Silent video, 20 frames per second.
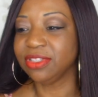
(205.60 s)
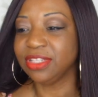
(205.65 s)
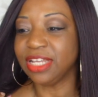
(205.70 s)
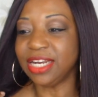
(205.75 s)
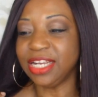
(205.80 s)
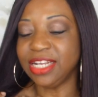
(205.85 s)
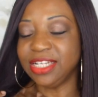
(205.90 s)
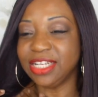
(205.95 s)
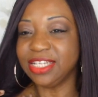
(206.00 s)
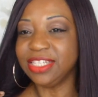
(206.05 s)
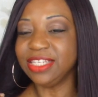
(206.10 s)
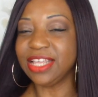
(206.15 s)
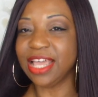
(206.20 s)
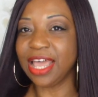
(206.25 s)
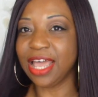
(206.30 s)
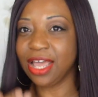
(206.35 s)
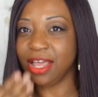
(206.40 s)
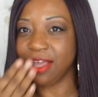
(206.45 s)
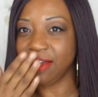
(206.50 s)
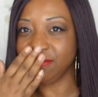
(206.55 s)
And it doesn't
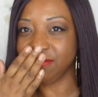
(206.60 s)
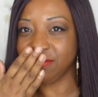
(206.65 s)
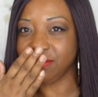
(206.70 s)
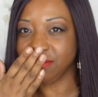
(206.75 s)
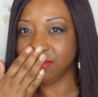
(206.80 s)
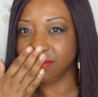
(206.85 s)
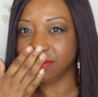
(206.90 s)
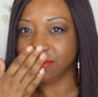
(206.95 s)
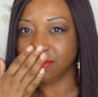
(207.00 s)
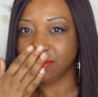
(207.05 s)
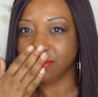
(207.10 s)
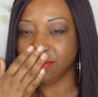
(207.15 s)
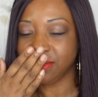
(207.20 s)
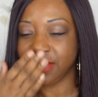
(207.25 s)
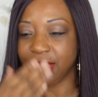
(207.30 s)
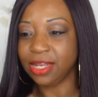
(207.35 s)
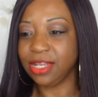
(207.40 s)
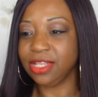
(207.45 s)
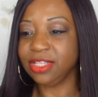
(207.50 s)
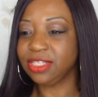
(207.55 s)
have
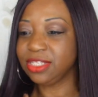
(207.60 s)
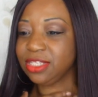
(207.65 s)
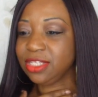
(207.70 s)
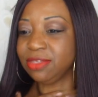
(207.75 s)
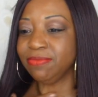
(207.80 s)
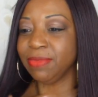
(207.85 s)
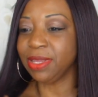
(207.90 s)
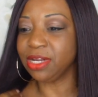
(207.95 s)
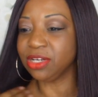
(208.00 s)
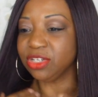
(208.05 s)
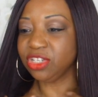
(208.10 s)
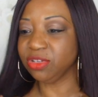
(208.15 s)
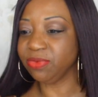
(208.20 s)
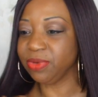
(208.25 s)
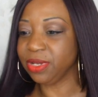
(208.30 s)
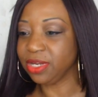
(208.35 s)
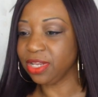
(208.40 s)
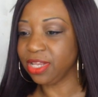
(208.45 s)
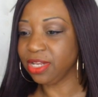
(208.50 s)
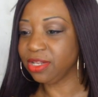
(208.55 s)
any smell
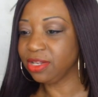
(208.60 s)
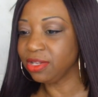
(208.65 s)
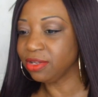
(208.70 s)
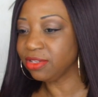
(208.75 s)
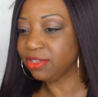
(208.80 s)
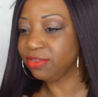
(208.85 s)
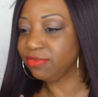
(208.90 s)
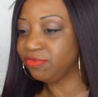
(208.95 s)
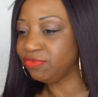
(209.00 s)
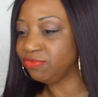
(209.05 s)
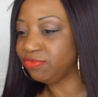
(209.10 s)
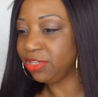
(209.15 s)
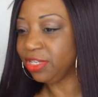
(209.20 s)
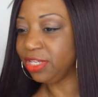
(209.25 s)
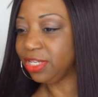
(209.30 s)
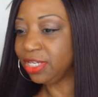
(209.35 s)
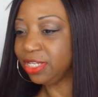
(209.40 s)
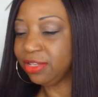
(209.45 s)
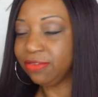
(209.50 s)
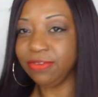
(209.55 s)
to it. It looks
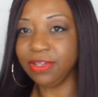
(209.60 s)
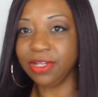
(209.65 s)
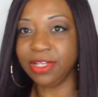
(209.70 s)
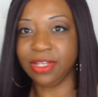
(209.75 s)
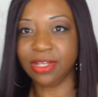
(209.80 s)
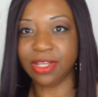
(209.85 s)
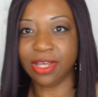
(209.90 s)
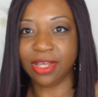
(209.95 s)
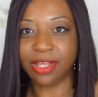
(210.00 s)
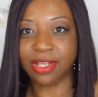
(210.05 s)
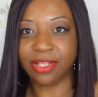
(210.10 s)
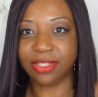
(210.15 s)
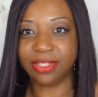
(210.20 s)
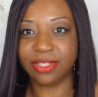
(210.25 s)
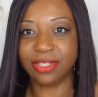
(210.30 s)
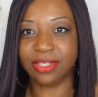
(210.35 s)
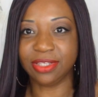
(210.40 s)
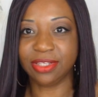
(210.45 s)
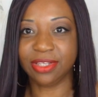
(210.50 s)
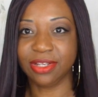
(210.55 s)
really, really
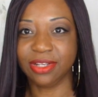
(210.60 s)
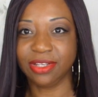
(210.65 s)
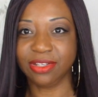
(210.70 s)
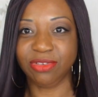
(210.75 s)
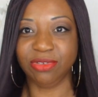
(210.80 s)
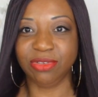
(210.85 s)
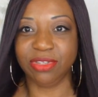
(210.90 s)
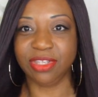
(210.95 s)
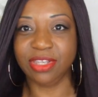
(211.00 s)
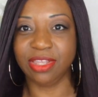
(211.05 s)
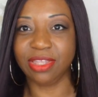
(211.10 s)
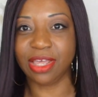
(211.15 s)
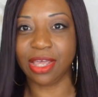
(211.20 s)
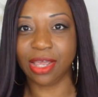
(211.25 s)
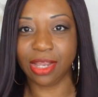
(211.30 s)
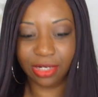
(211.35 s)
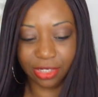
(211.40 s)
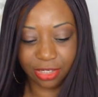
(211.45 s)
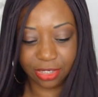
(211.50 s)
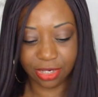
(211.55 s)
nice. Do you see
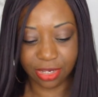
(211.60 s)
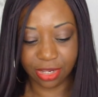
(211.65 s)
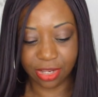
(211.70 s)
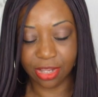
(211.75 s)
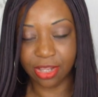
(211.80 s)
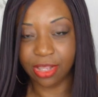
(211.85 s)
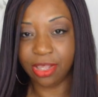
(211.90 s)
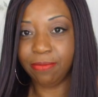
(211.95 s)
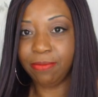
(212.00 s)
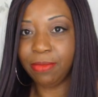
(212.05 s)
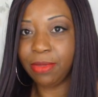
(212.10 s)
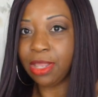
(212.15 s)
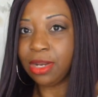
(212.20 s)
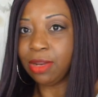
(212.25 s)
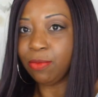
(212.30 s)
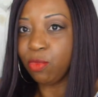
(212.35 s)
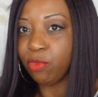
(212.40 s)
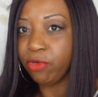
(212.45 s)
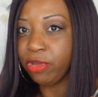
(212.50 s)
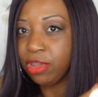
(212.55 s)
that? And
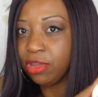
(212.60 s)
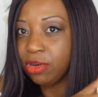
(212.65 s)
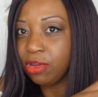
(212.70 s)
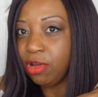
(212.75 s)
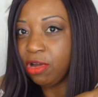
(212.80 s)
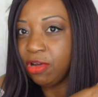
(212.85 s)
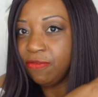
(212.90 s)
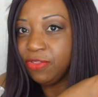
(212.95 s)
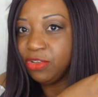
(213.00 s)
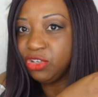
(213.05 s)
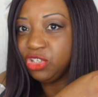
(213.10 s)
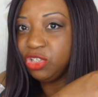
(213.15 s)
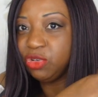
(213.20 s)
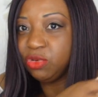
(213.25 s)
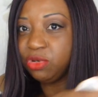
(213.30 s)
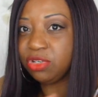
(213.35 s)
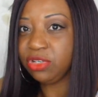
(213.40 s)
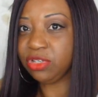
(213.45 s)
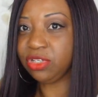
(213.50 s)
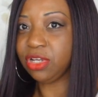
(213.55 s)
I'm wearing an
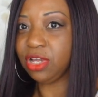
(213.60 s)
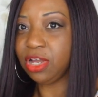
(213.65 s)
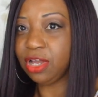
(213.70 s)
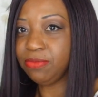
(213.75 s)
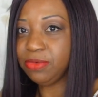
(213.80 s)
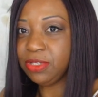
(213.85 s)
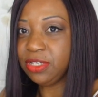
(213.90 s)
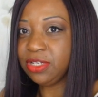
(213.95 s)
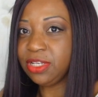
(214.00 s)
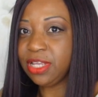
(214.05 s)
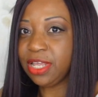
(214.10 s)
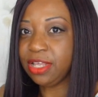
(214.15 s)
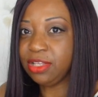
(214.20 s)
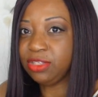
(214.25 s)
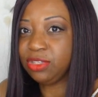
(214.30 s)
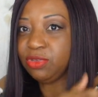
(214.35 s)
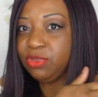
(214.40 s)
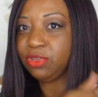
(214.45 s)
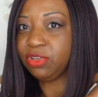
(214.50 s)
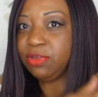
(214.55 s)
off-the-shoulder top today,
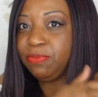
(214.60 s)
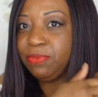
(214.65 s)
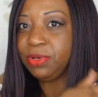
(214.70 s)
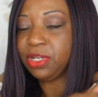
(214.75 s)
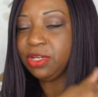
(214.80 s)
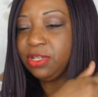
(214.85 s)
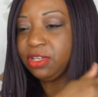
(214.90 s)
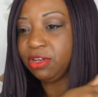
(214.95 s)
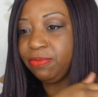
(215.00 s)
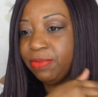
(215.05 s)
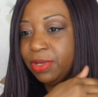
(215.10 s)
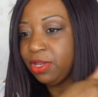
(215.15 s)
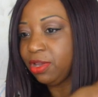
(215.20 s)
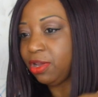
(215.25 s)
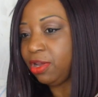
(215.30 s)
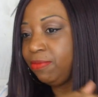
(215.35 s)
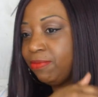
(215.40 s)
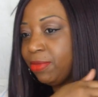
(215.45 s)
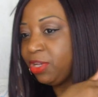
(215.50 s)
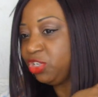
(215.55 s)
so you can put a little bit
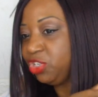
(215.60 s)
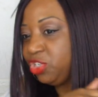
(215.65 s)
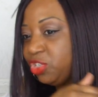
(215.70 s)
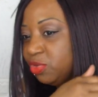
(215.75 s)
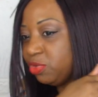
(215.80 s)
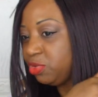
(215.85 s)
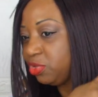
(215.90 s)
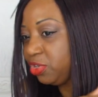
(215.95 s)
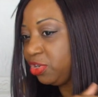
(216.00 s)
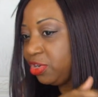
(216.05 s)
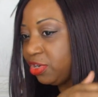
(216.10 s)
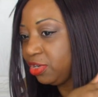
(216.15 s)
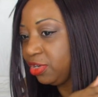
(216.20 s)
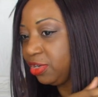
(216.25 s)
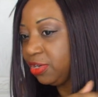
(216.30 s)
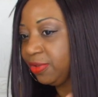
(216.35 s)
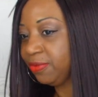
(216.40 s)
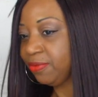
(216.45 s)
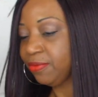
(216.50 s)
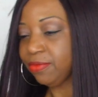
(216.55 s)
on my shoulder
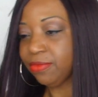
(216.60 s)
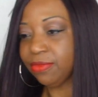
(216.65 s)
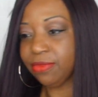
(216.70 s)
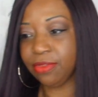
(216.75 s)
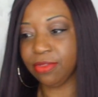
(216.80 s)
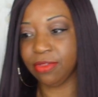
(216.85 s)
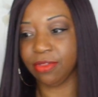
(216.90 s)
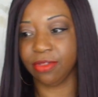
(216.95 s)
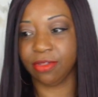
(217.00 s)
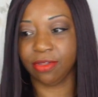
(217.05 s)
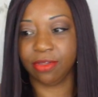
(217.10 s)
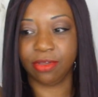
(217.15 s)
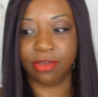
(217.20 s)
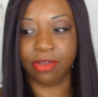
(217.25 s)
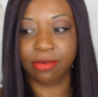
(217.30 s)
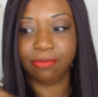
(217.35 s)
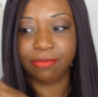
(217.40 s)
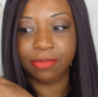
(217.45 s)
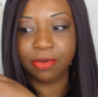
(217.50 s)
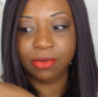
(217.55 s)

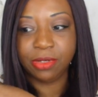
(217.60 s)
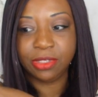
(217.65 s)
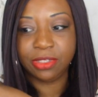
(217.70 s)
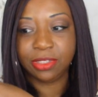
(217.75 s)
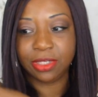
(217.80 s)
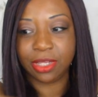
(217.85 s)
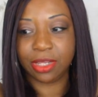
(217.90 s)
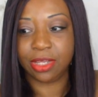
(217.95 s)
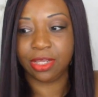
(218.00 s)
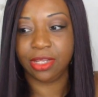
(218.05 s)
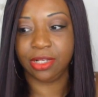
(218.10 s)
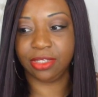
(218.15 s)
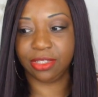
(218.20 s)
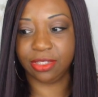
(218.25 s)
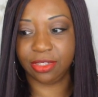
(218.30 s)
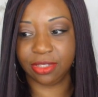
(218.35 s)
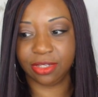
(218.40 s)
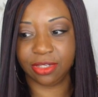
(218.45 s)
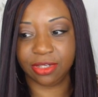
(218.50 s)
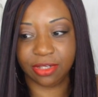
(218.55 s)
on both
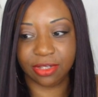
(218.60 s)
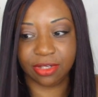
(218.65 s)
sides.